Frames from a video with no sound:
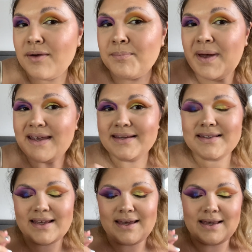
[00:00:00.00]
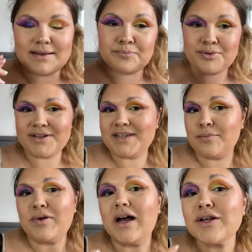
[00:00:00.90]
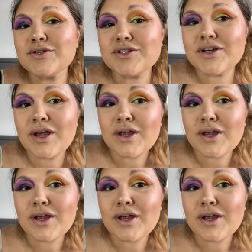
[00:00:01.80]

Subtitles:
Base is pretty much